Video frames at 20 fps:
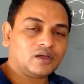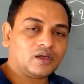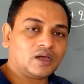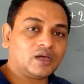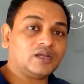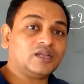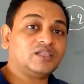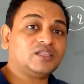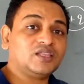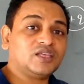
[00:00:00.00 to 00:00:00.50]

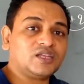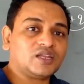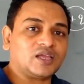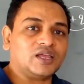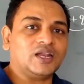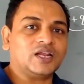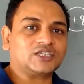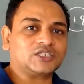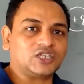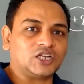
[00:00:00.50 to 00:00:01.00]
another
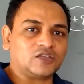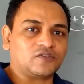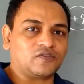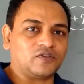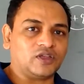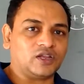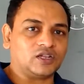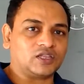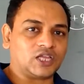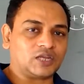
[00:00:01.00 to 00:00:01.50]
electric
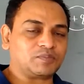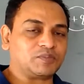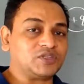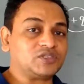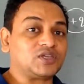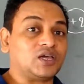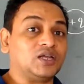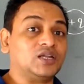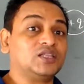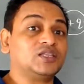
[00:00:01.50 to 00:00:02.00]
field, that means
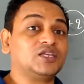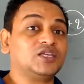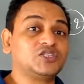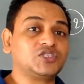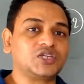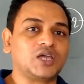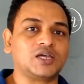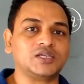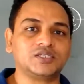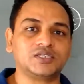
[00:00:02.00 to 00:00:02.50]
another
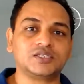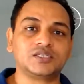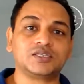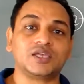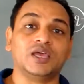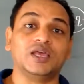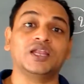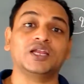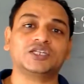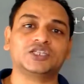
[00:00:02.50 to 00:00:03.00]
charge's
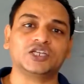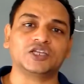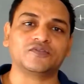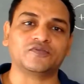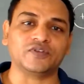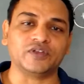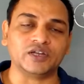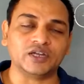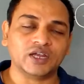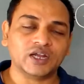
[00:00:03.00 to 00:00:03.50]
electric
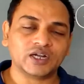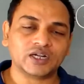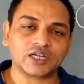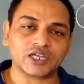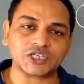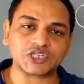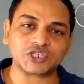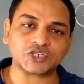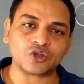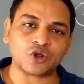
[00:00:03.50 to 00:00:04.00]
field
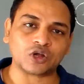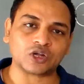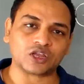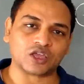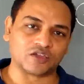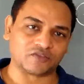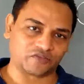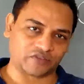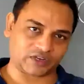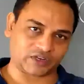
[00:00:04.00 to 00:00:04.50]
does
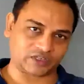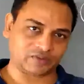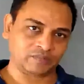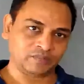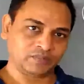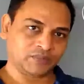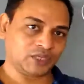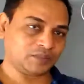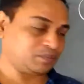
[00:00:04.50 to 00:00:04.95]
not affect.